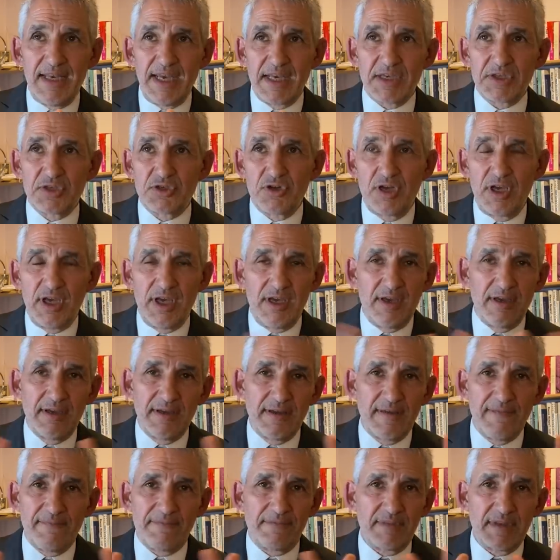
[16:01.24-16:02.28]
extra
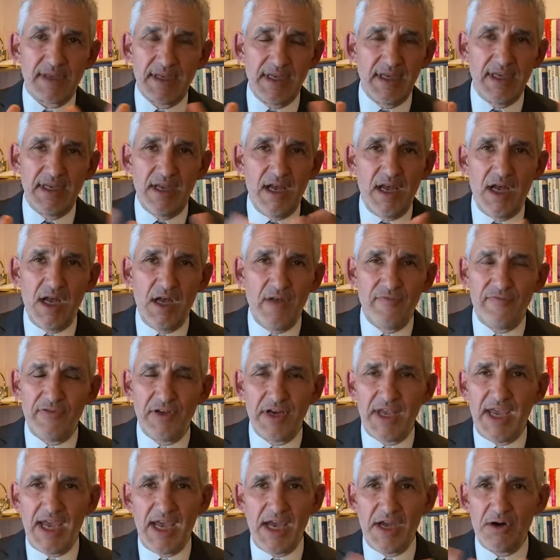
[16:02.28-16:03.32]
half
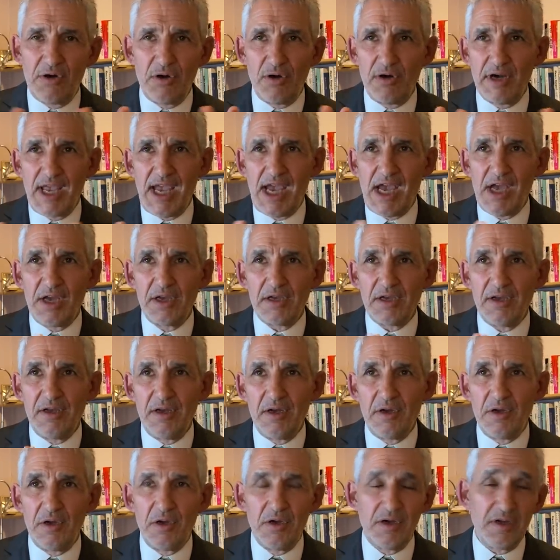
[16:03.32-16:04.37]
an hour or an
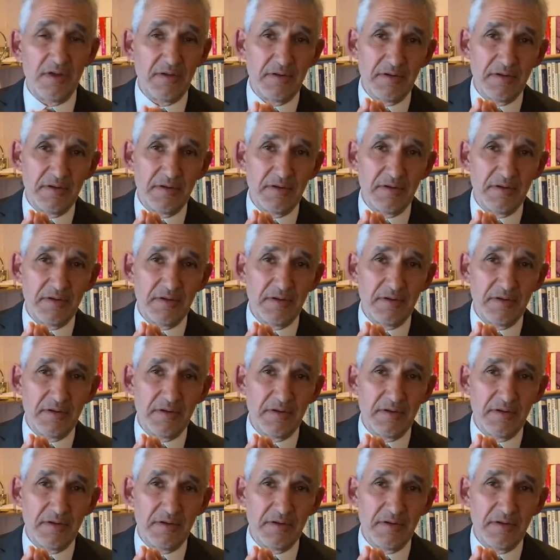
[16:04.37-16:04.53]
hour